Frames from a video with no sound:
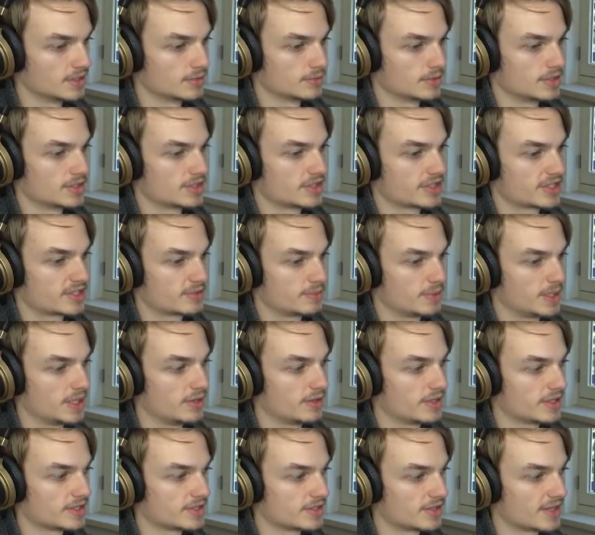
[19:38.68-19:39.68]
This one is
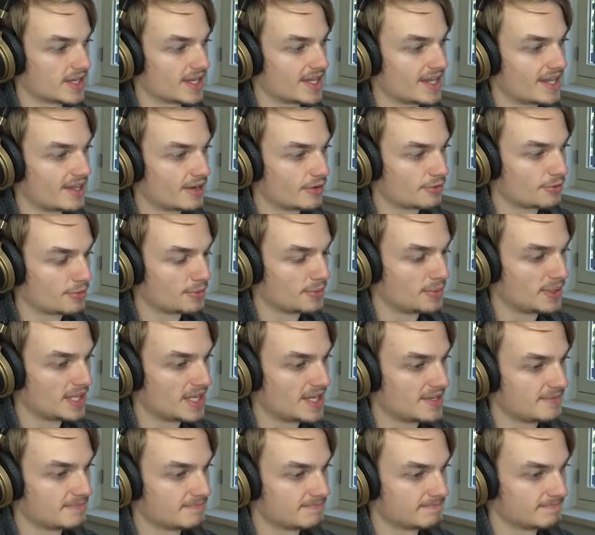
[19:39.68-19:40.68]
exploding, so get out of the
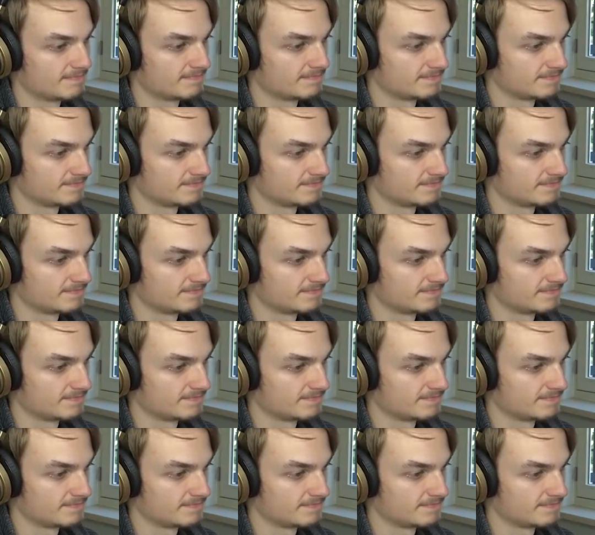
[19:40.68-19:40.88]
way.